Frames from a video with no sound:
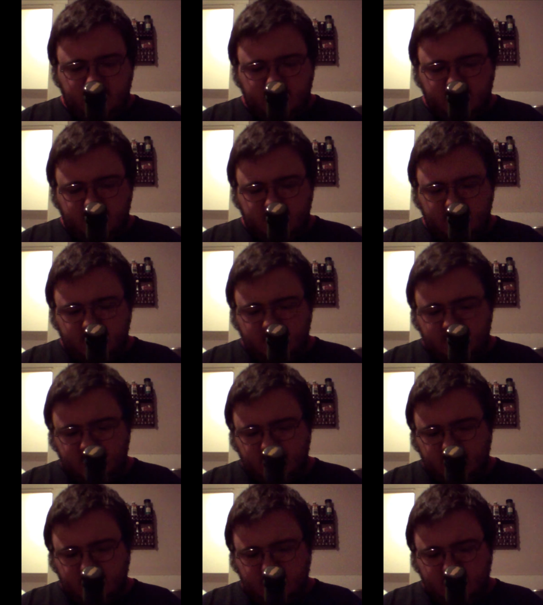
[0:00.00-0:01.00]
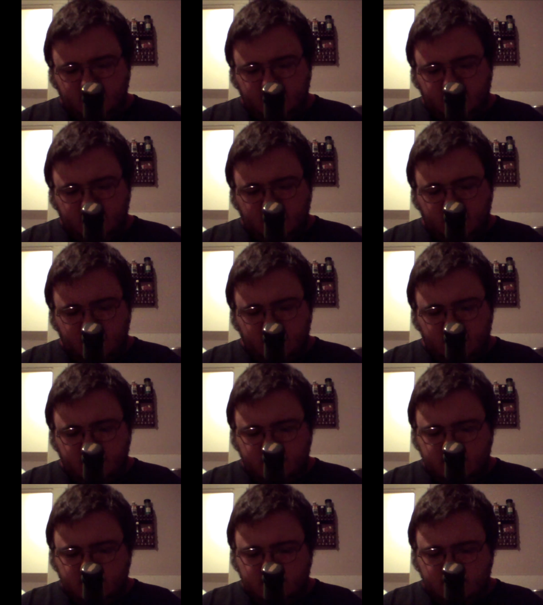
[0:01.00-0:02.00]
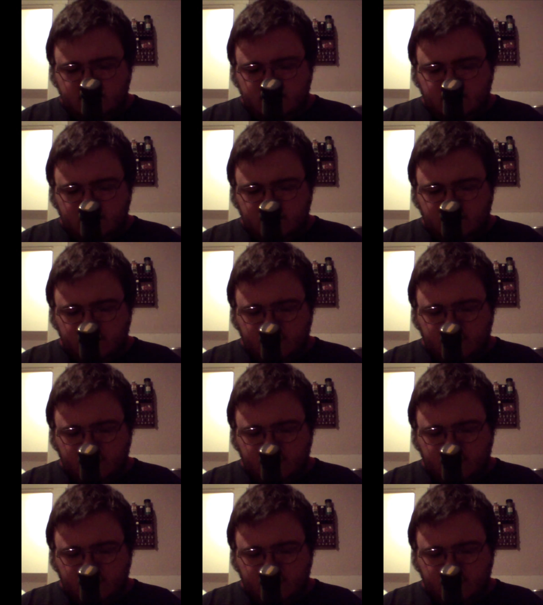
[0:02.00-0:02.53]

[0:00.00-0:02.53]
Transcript: (no one is talking)